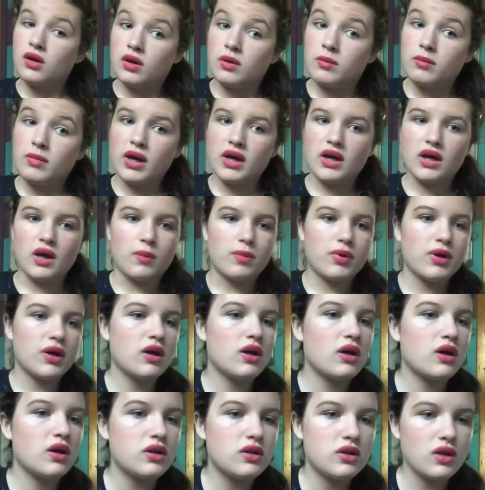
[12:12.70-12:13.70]
Makeup
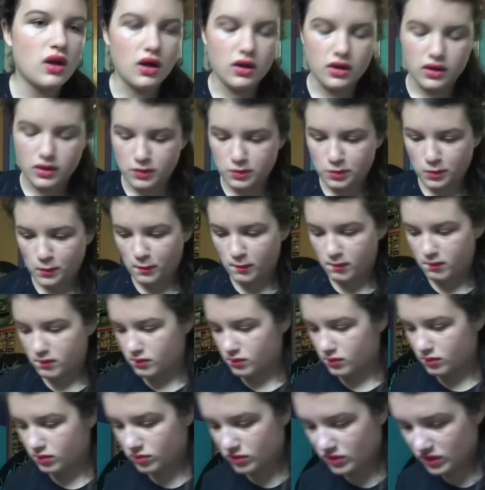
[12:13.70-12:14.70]
done.
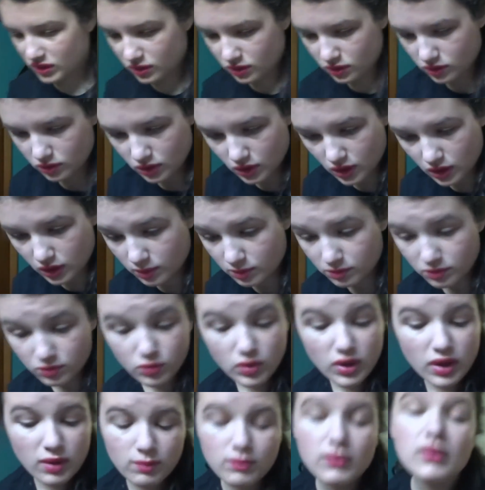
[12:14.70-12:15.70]

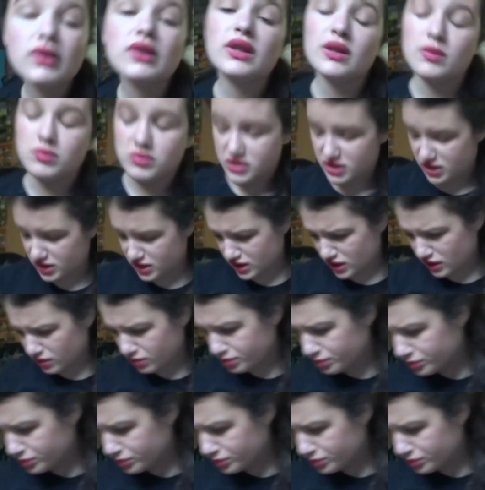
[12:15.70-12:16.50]
Well, lipstick done.